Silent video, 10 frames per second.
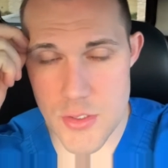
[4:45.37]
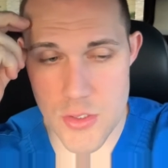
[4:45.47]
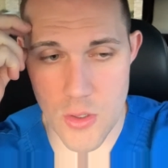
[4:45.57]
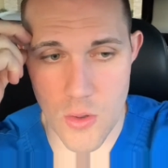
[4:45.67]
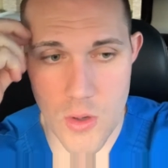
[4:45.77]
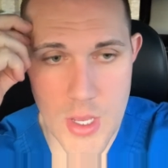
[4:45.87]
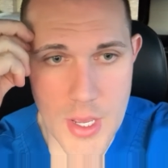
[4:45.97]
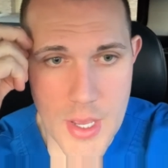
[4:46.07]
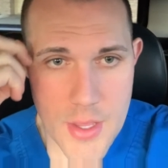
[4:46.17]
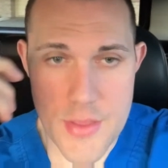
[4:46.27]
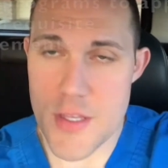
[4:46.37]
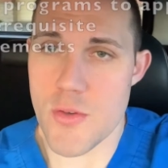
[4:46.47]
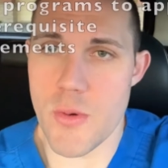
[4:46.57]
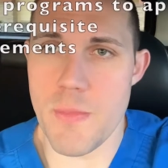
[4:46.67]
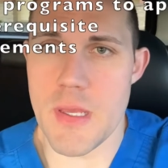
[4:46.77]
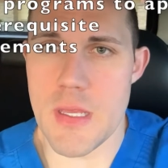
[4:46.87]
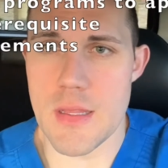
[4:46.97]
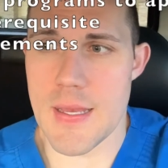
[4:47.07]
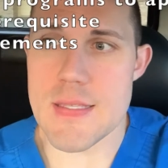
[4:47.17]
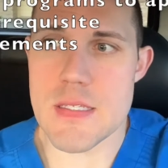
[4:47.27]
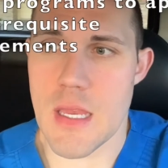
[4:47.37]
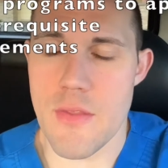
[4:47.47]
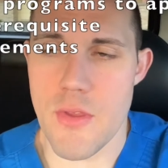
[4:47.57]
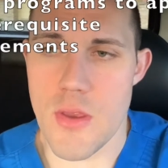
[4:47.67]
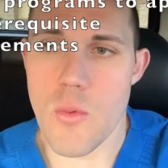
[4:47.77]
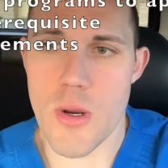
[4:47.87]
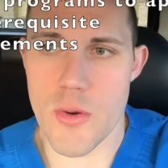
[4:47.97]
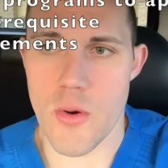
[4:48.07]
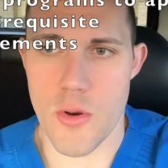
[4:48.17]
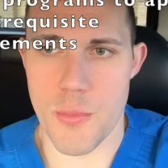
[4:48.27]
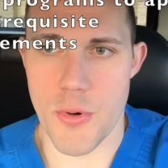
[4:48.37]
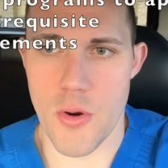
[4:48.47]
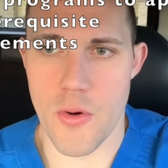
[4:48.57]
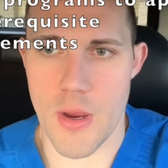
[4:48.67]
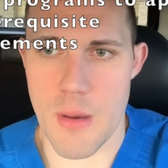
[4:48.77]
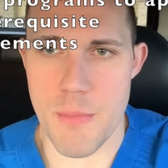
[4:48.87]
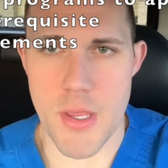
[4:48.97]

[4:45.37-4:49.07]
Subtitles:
So this would be, let's say that you want to go to a program,